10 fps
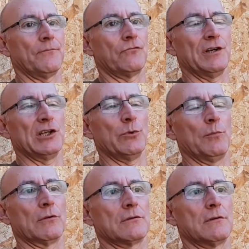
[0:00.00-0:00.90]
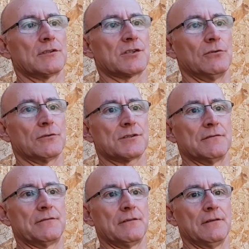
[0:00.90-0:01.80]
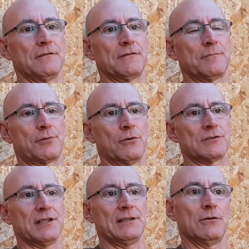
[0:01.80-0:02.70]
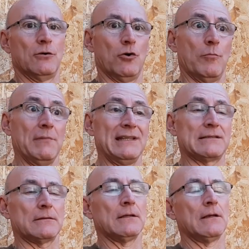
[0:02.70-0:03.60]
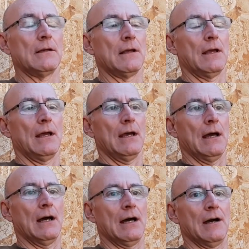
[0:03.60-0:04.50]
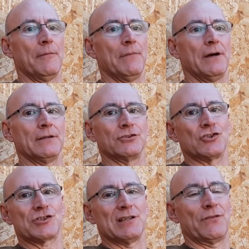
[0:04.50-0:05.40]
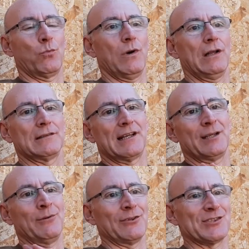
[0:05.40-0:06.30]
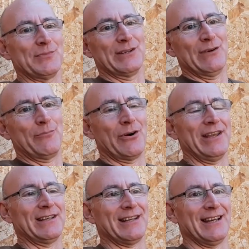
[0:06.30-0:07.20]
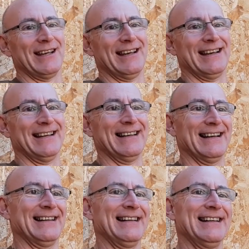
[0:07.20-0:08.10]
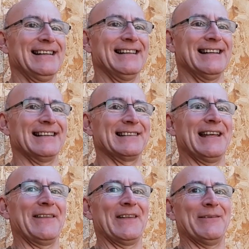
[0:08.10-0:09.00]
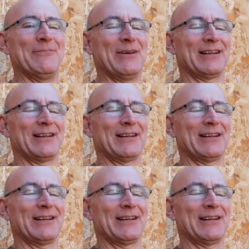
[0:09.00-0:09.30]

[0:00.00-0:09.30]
renewable source of protein or meat, and just give the wild animals a bit of a break and let them